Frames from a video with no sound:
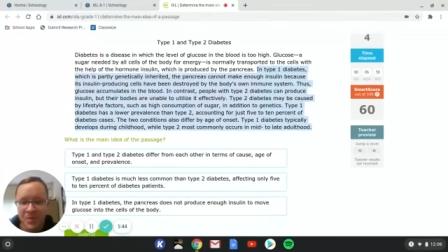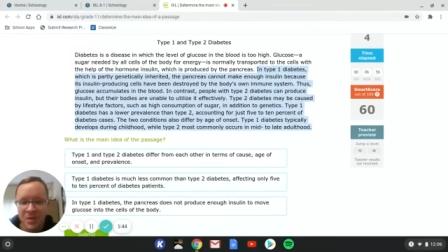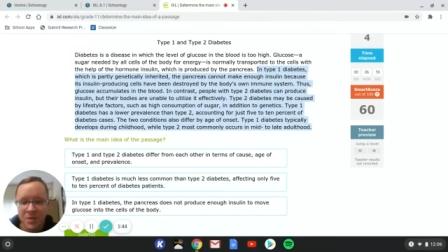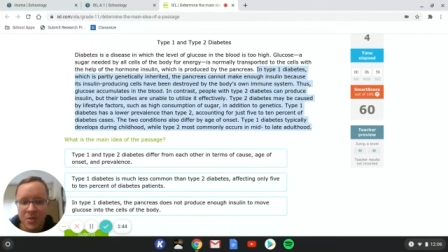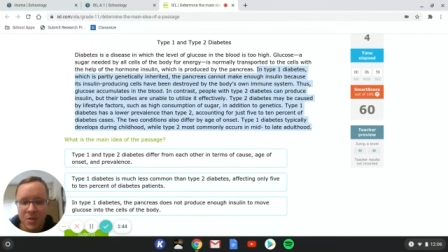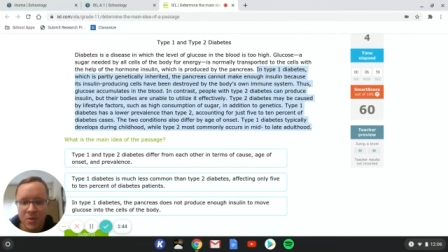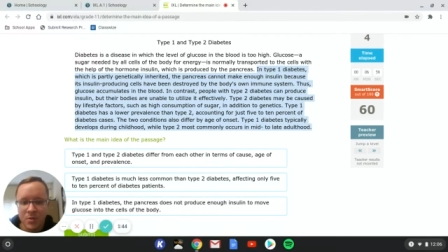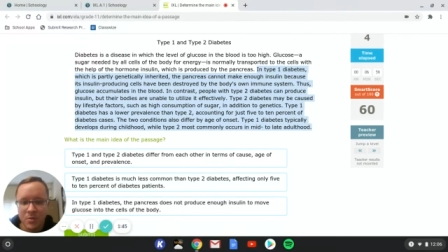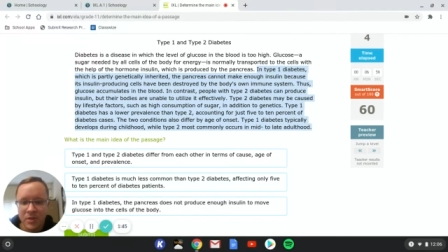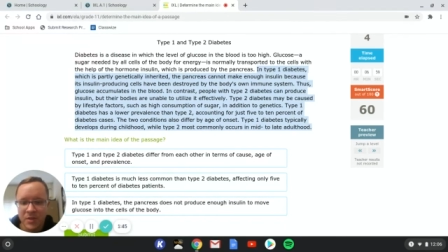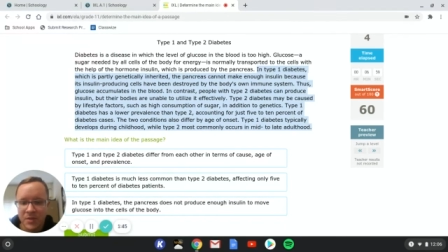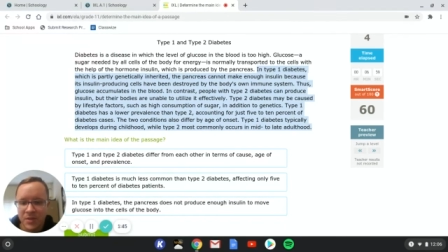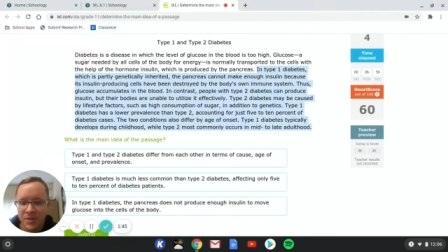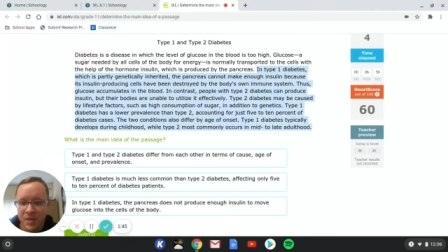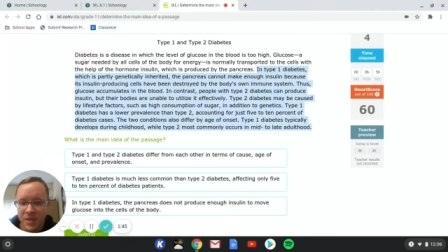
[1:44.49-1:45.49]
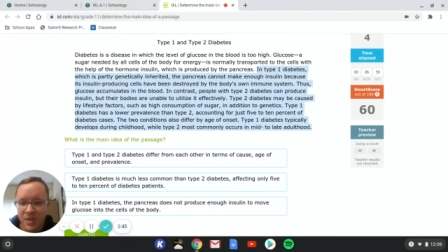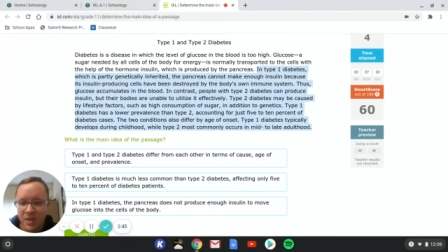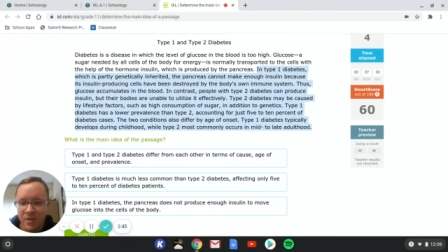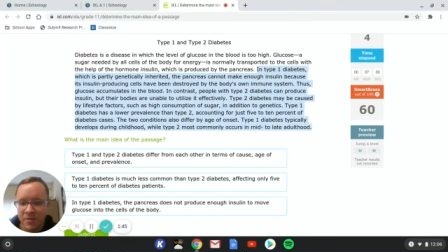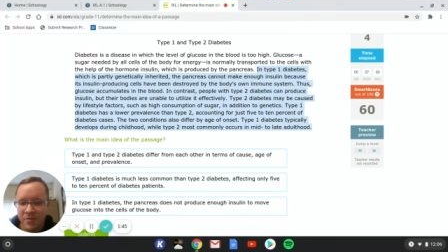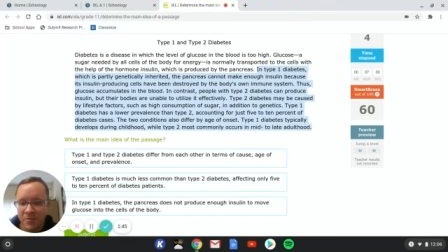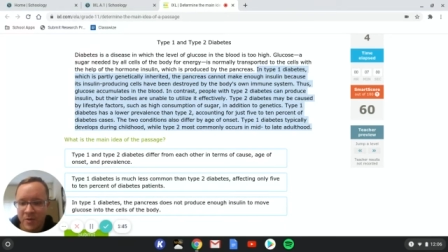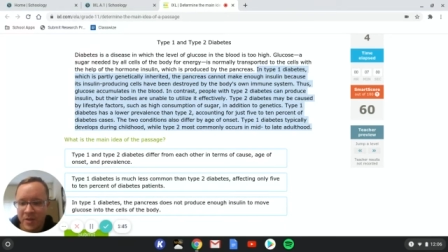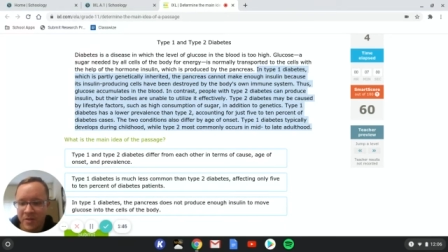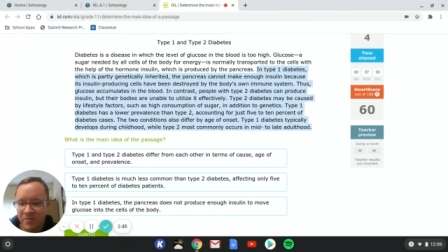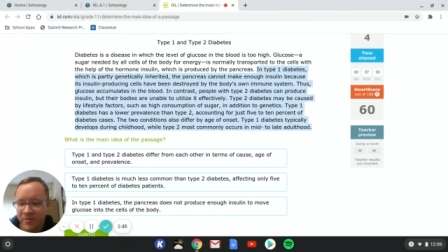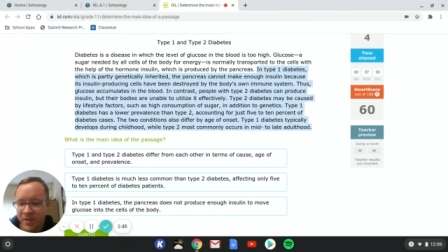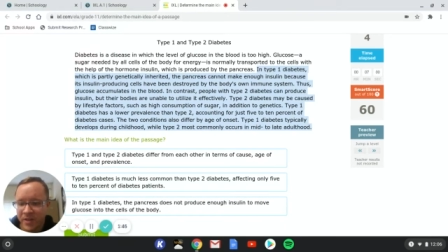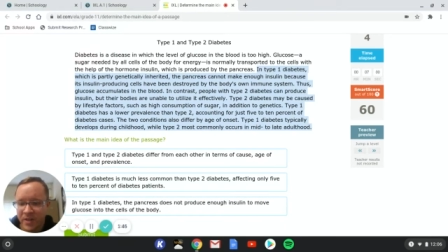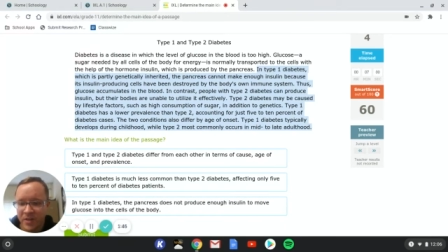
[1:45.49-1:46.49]
So let's see if we can
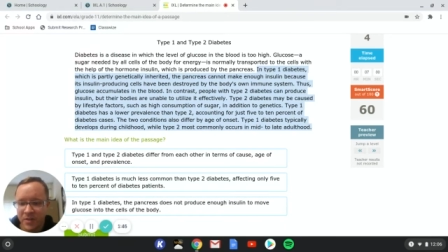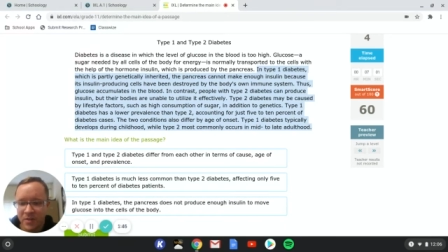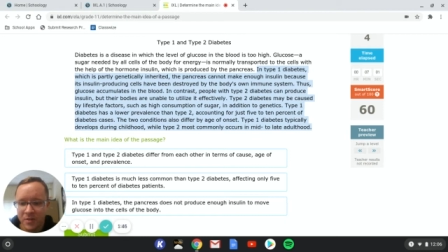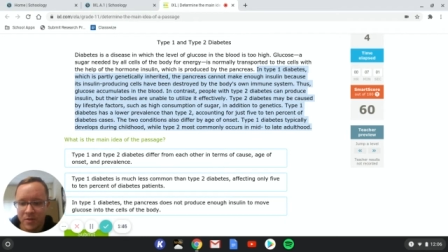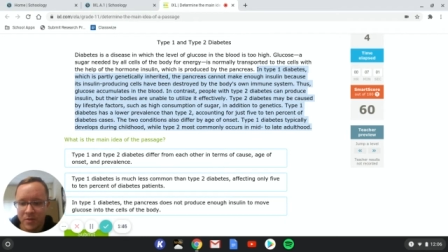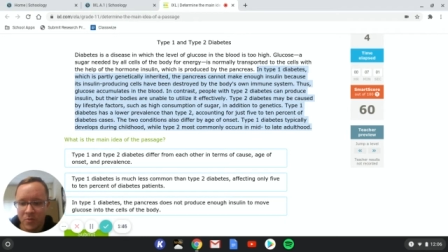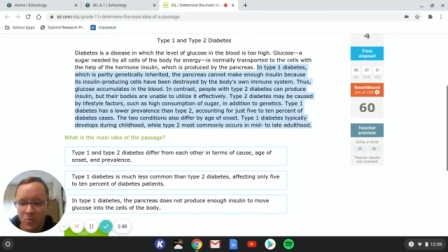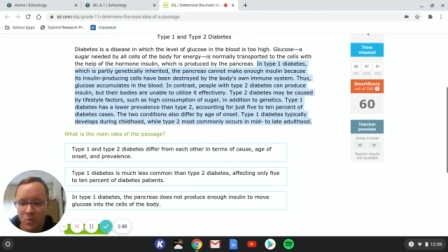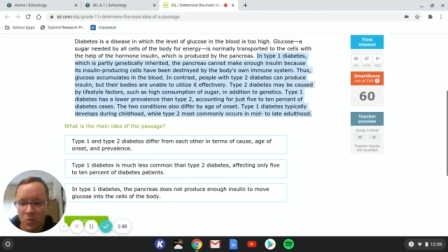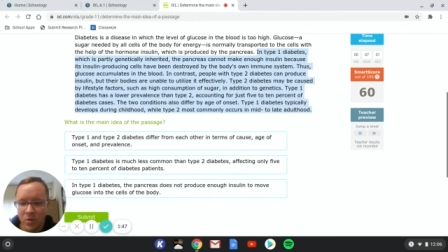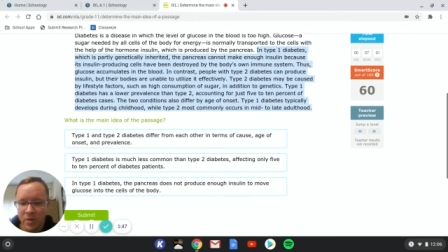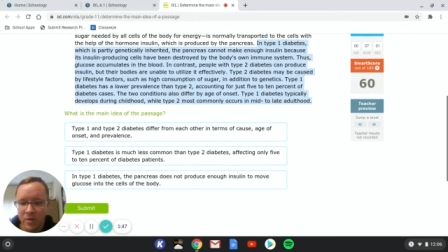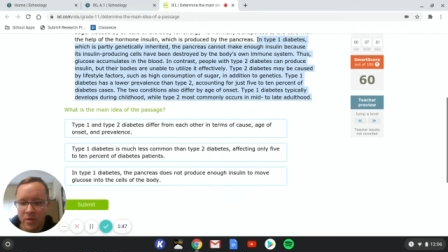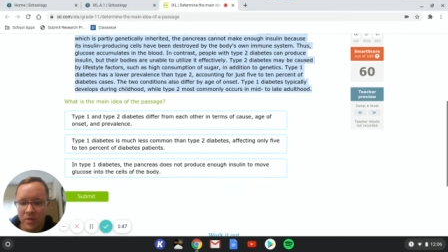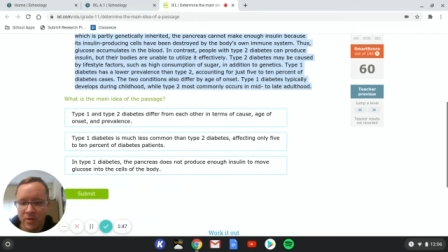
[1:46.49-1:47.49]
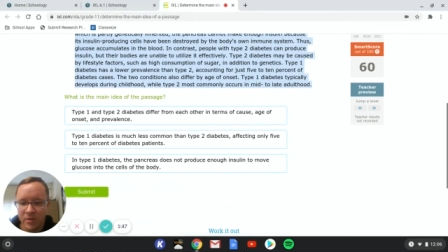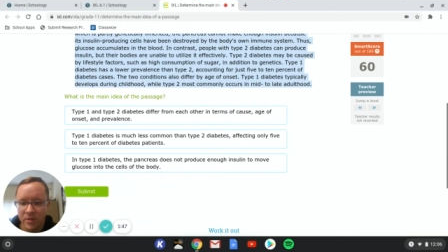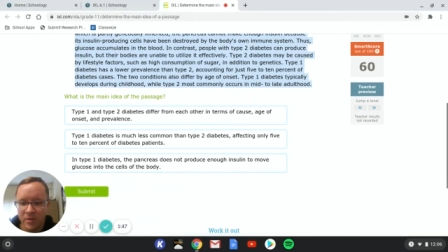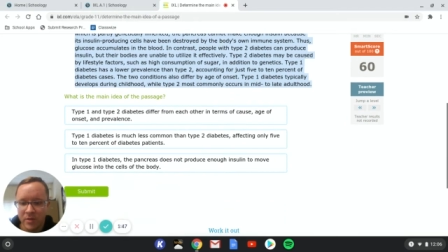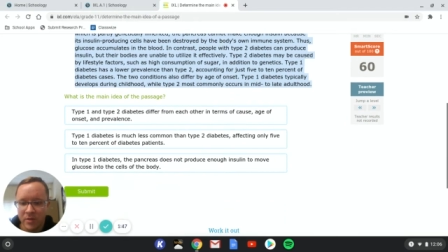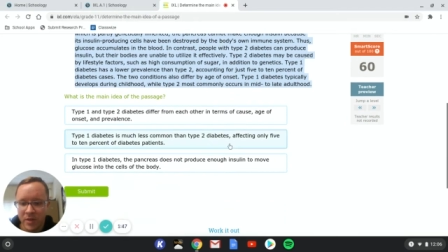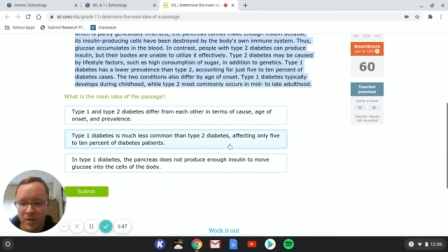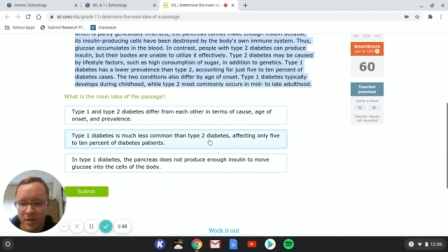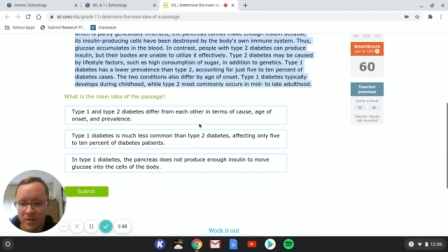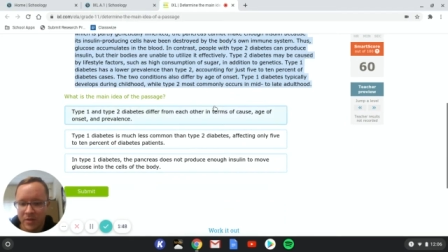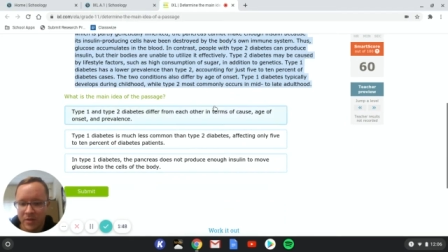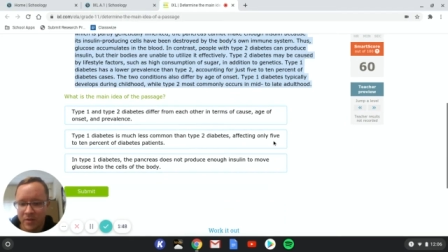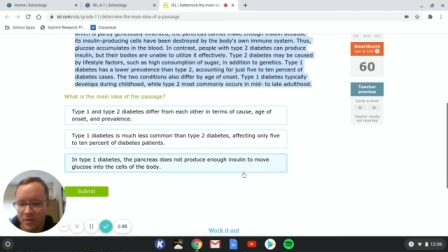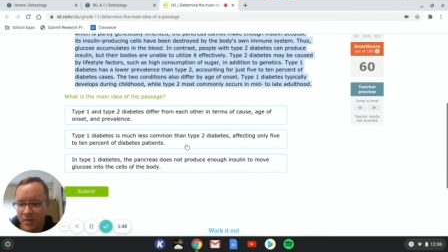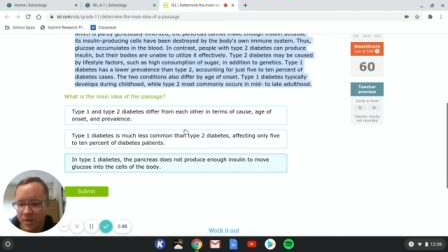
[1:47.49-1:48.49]
find one that
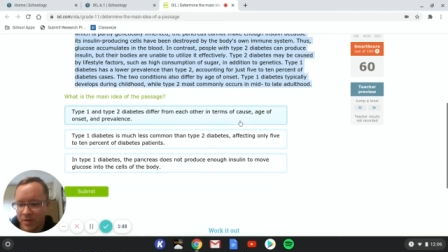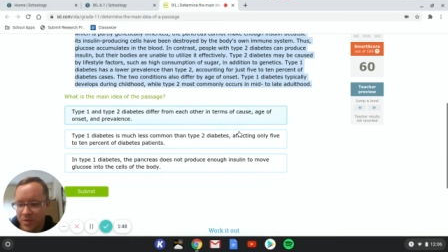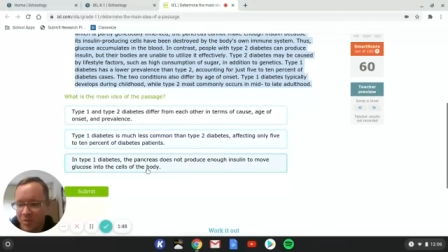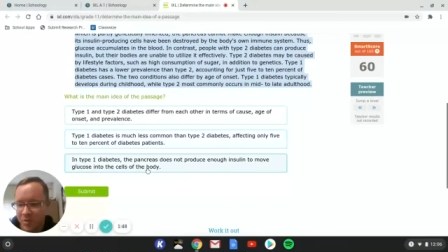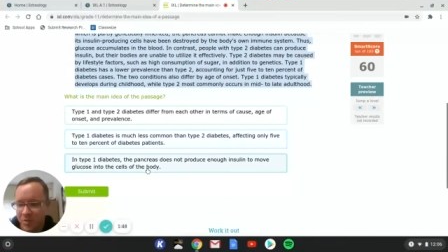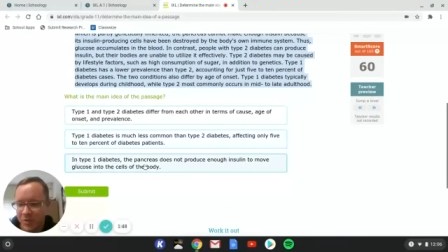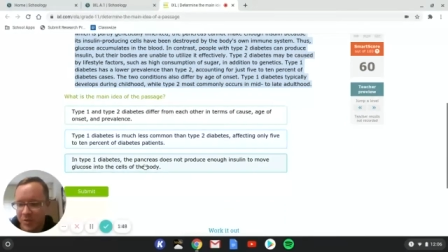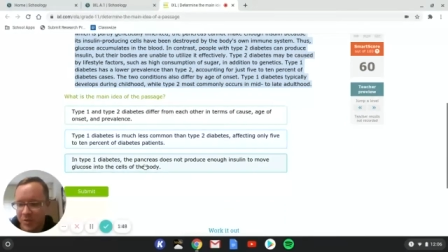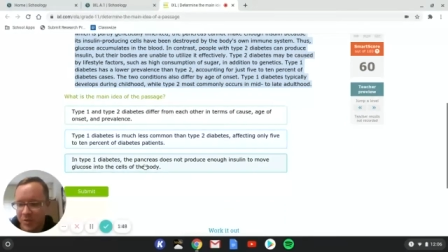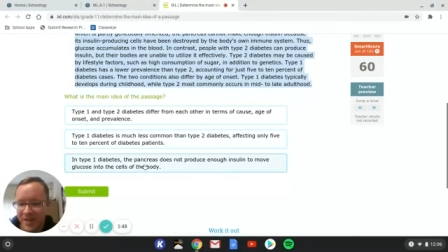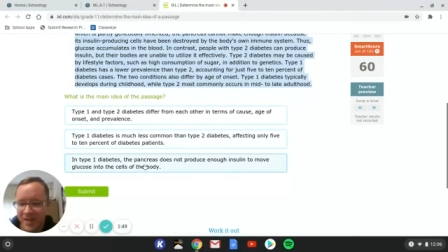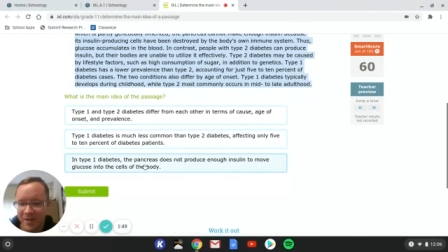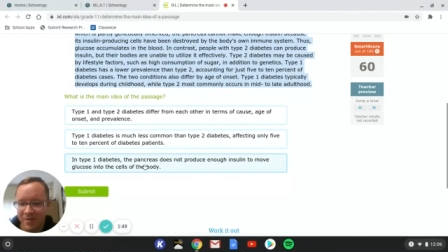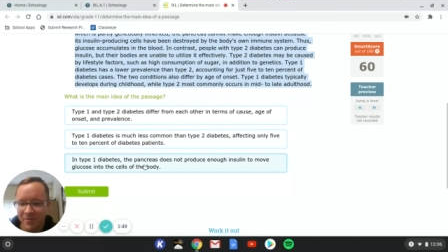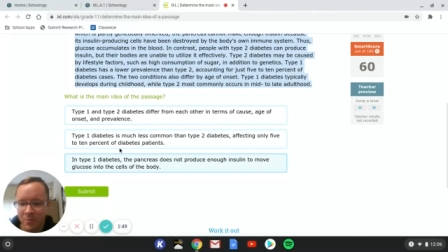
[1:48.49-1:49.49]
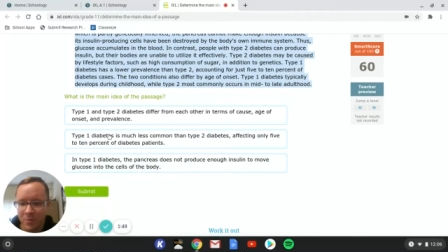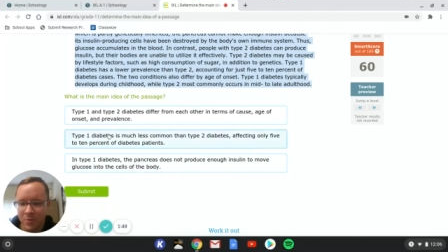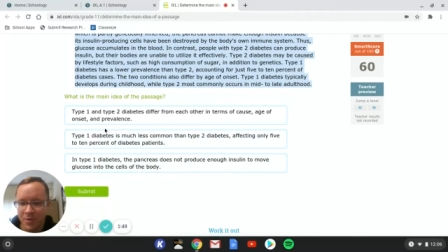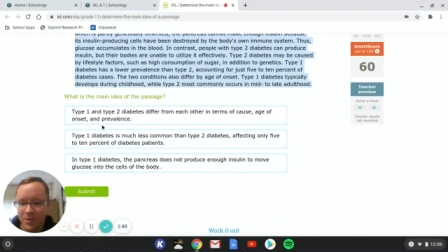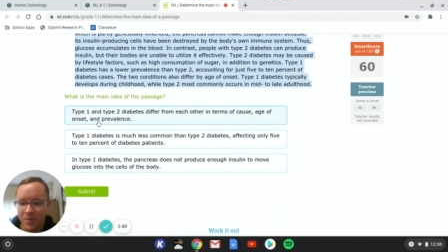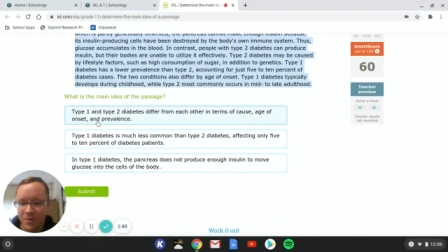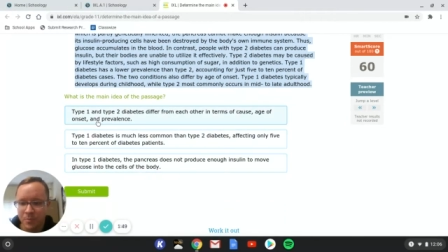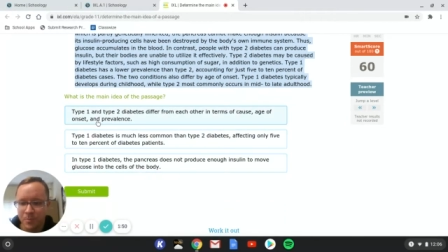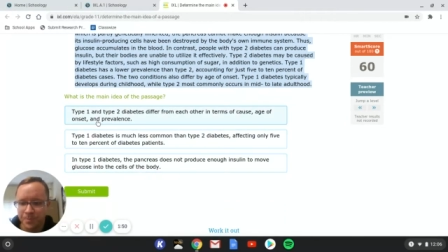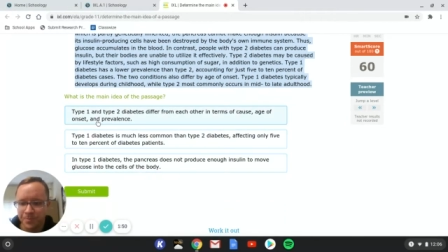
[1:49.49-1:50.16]
kind of spells that out for us.